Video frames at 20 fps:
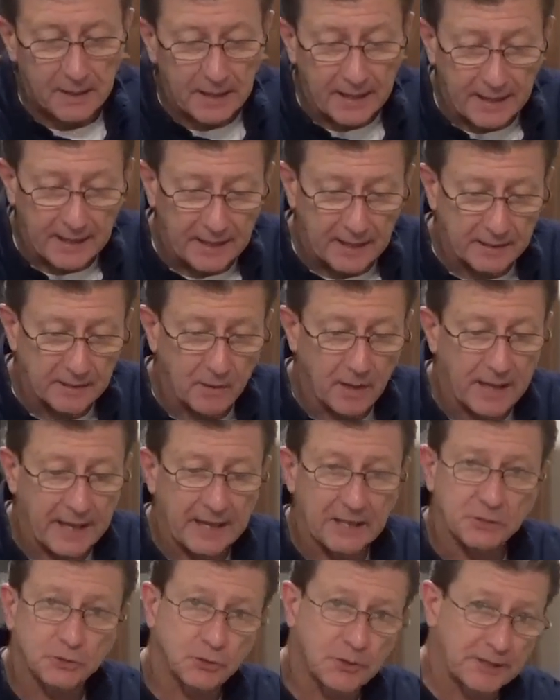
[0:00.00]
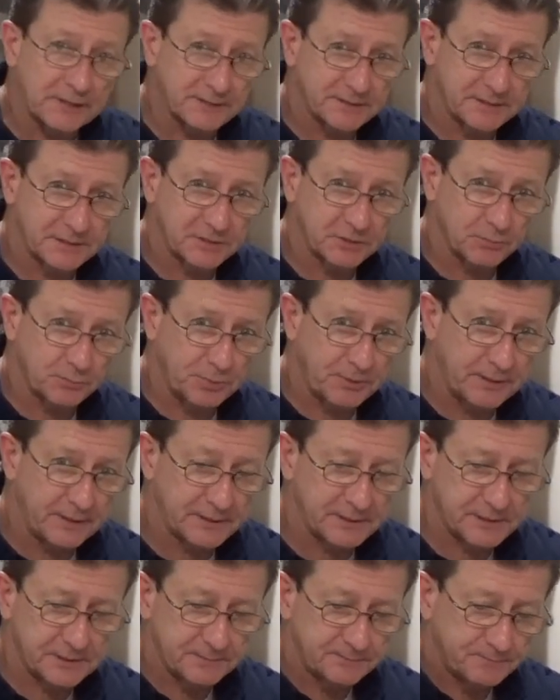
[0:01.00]
And a transition
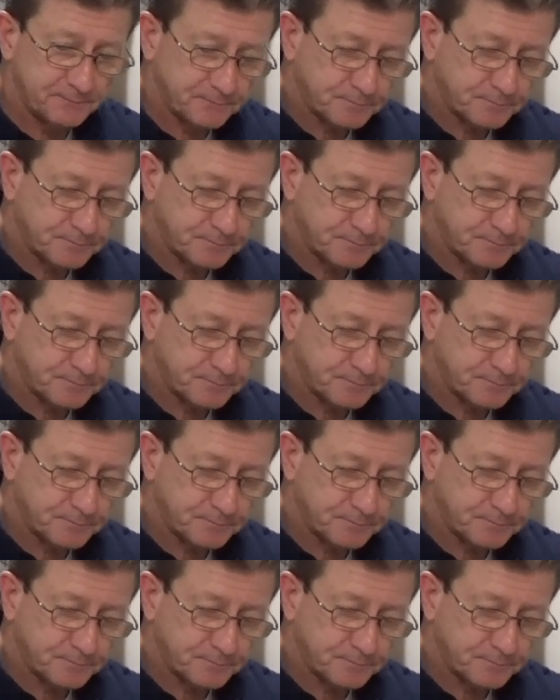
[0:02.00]
piece,